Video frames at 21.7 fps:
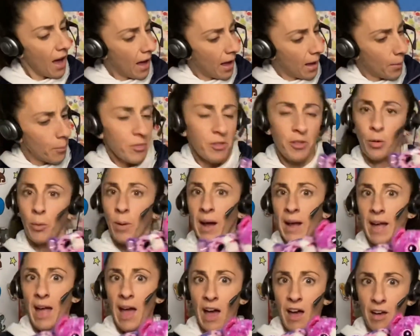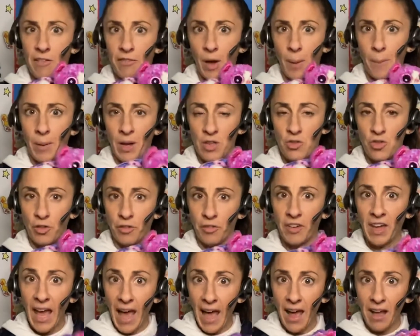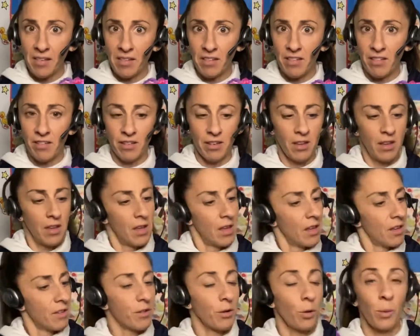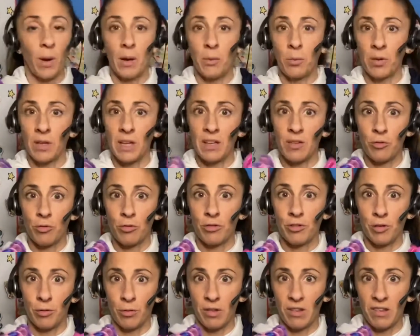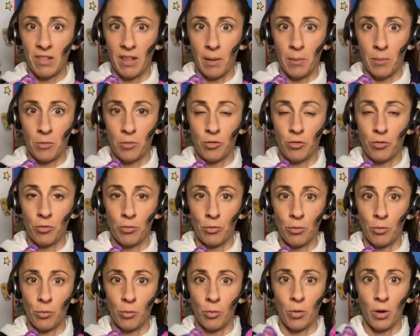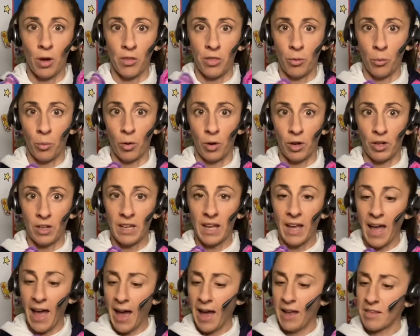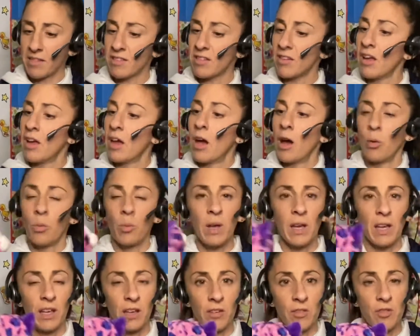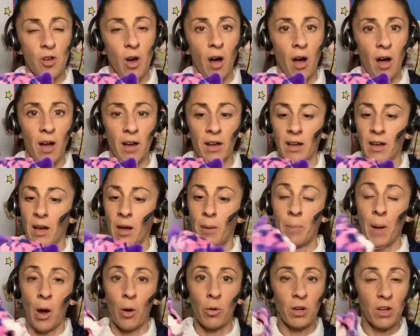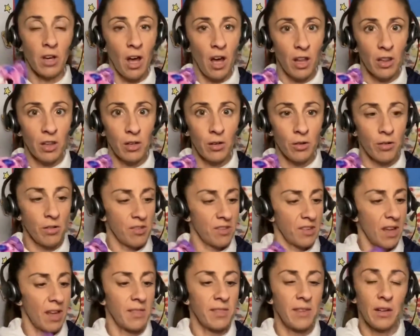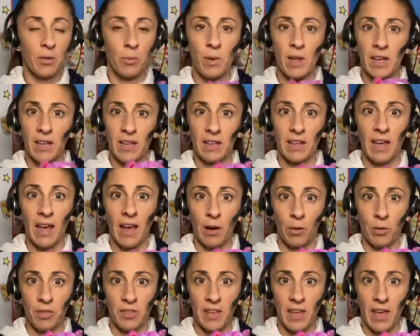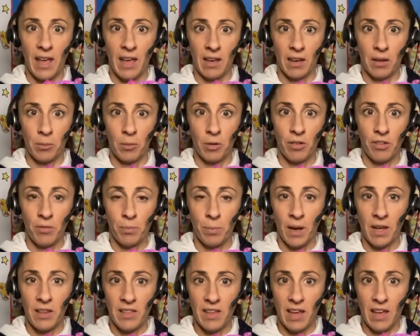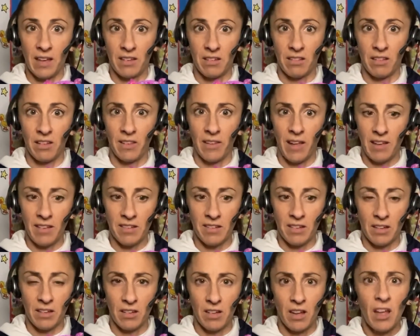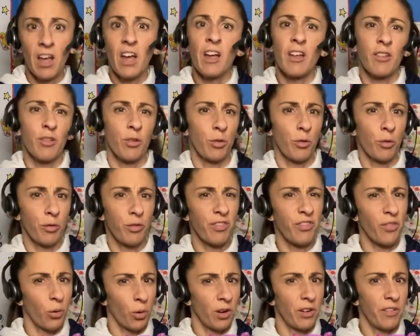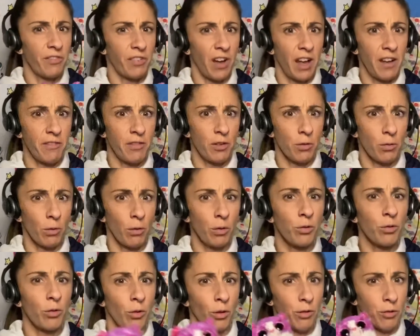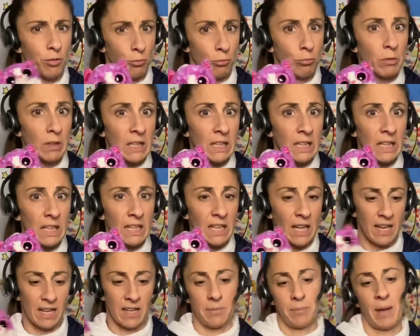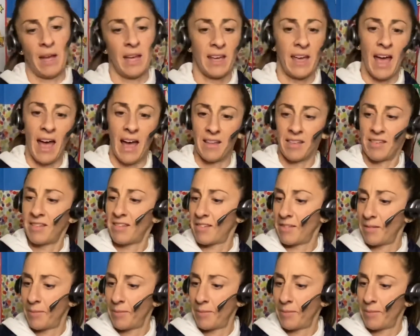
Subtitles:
So I have a bunch of cats. So I will introduce them to the word cat. We can talk about colors, and then we can count the animals by the end of the lesson. So those 4- and 5-year-old girls really like my cats.